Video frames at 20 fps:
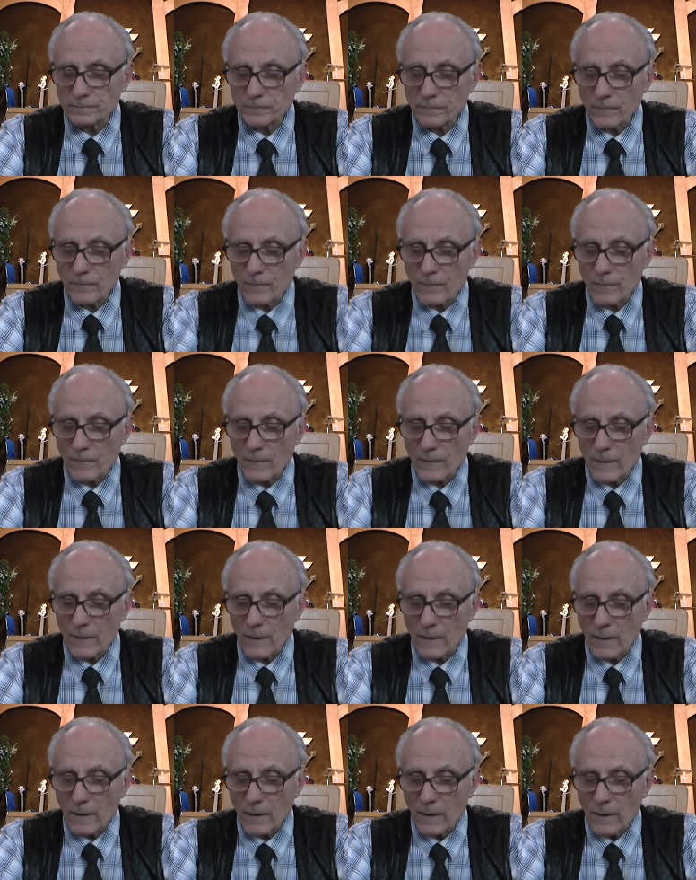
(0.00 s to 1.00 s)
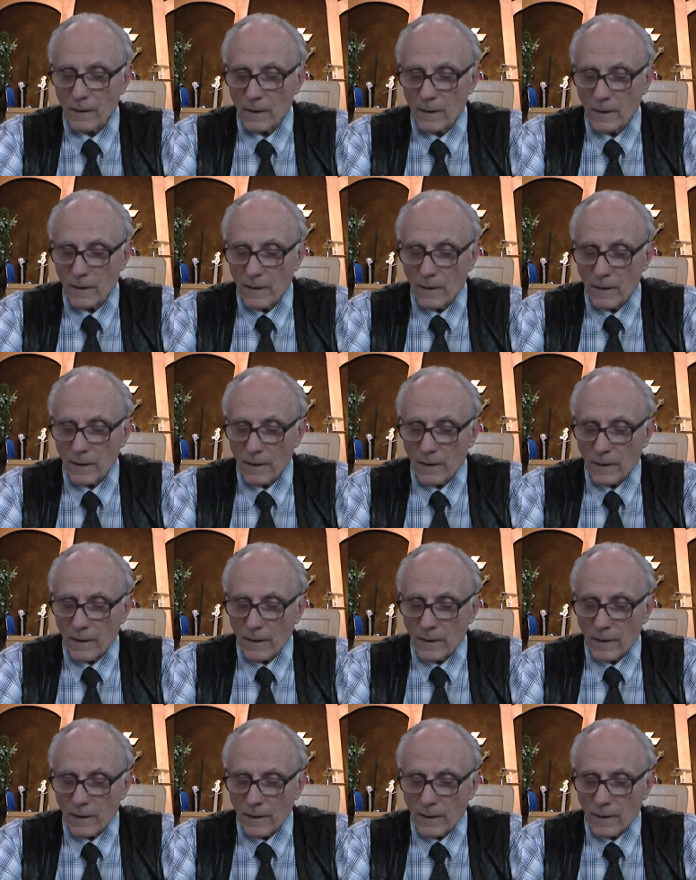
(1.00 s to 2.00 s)

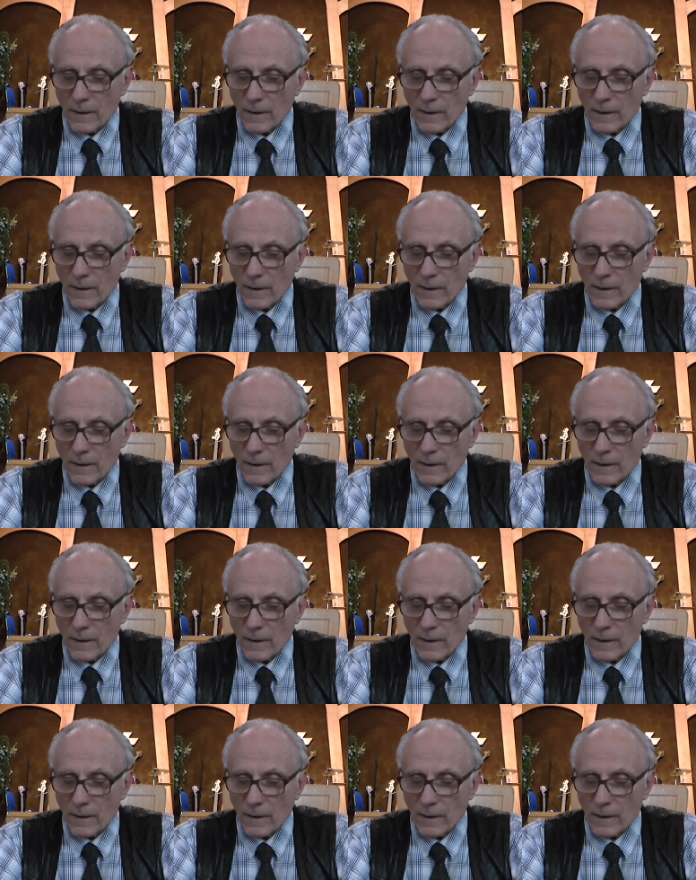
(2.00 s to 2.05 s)
Nobody speaks.